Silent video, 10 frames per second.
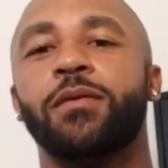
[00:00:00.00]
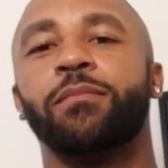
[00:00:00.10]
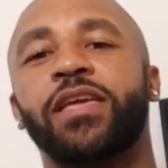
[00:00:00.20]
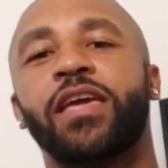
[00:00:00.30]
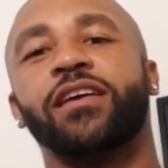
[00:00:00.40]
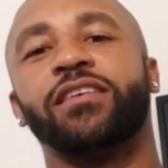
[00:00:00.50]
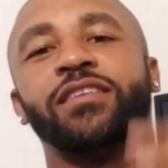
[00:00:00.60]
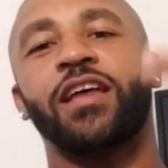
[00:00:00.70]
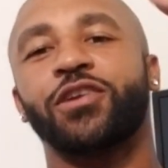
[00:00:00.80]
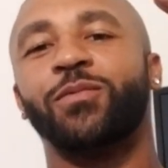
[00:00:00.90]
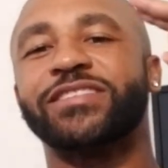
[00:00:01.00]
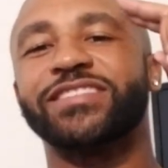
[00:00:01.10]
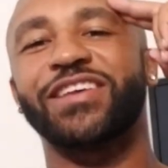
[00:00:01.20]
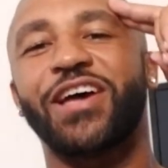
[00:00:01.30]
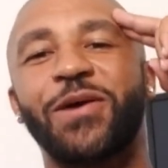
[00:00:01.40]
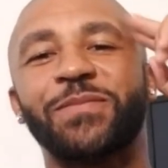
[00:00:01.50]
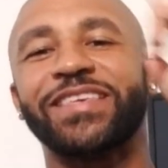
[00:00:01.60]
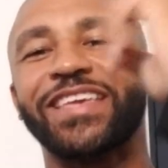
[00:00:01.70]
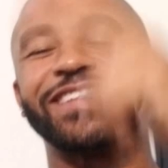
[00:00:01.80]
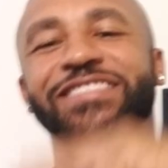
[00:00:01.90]
but yeah, not gonna waste your time,
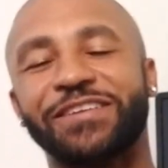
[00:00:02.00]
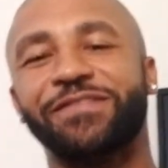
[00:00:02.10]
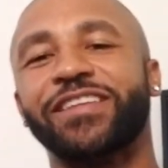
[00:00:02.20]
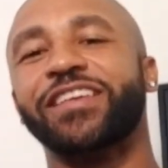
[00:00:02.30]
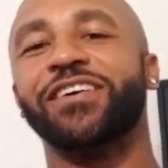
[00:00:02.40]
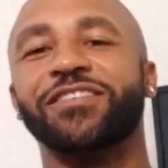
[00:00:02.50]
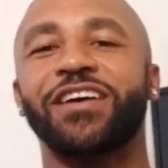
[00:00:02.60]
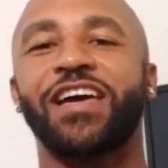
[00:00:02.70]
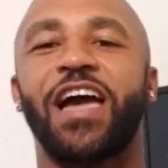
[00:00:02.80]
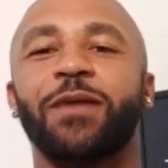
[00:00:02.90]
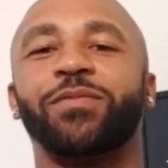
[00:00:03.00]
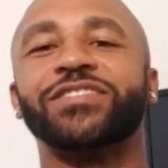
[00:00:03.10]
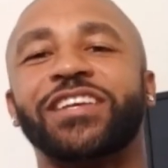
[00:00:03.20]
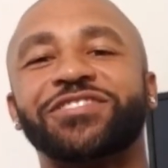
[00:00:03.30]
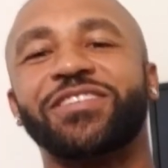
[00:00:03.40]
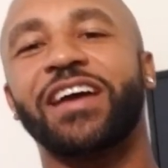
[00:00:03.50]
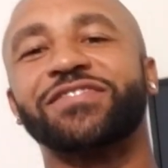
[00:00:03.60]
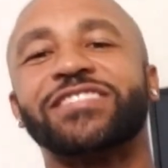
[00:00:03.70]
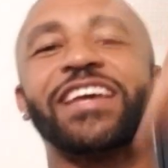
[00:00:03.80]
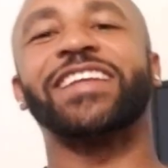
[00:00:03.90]
get into the video. I appreciate you guys
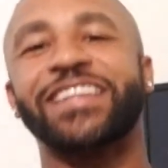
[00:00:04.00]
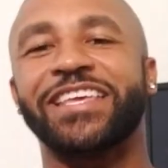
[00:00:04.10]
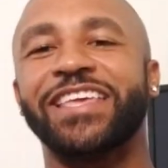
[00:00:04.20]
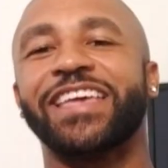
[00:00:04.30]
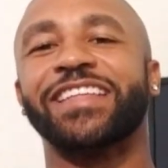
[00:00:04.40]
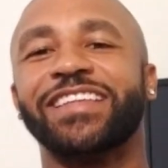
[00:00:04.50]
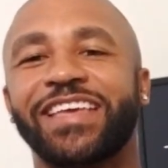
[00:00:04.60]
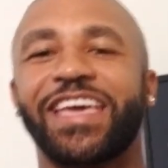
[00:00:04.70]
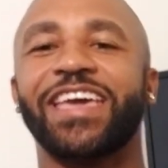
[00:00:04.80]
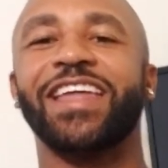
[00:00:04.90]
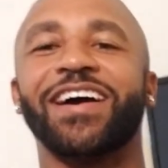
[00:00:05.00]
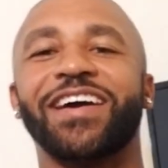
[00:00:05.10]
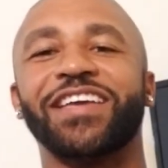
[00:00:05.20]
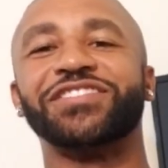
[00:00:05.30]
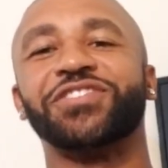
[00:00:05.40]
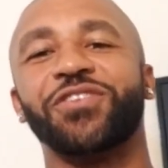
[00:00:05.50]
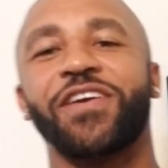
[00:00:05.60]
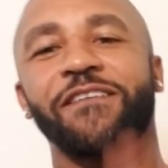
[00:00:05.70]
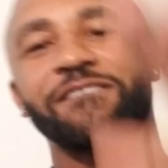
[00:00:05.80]
for checking in again, and enjoy.